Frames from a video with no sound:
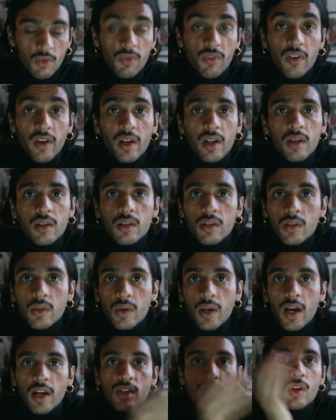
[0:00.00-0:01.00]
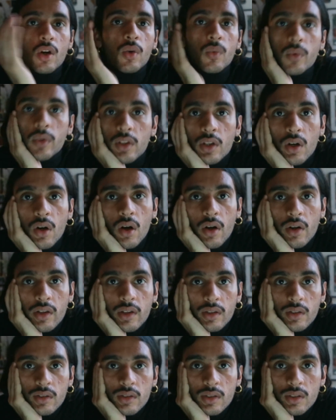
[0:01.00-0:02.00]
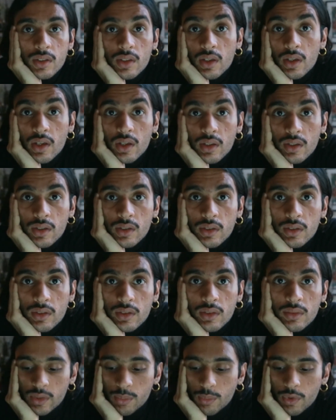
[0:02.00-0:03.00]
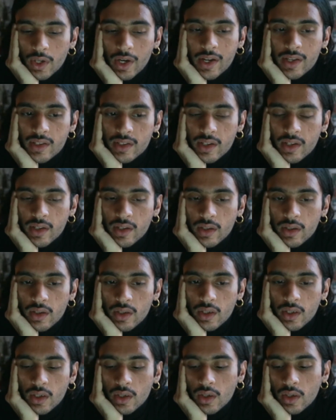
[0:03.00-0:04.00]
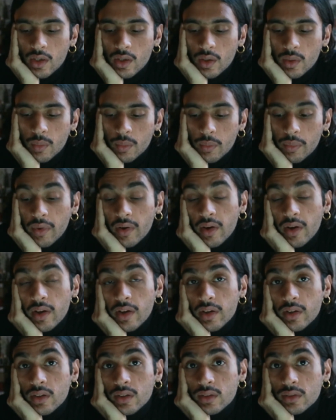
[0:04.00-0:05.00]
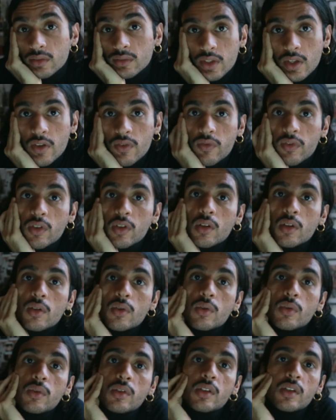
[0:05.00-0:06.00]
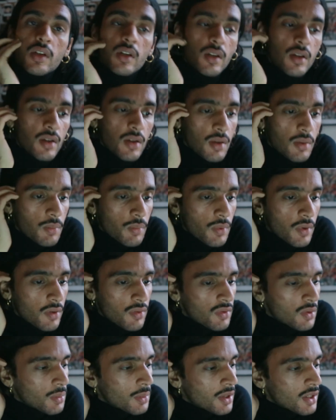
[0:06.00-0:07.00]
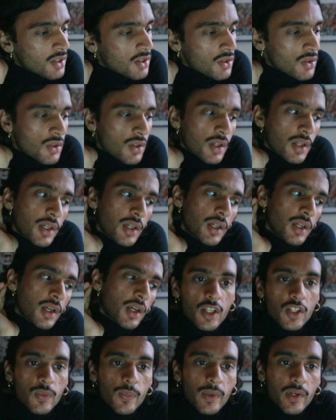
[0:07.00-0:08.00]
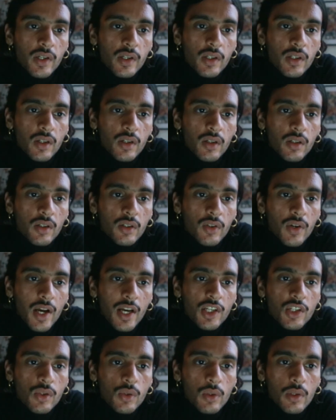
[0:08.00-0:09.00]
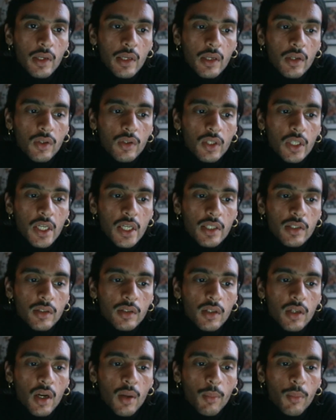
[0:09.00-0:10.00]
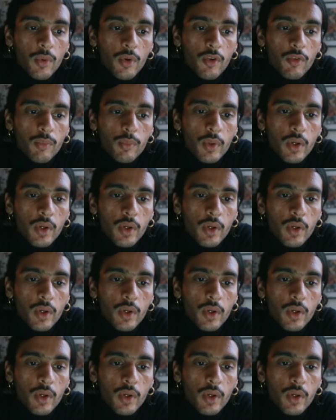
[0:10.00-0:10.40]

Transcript: failed to catch on with the audience is surprising, but if you do study perfume history, it's been a gradual increase in the number of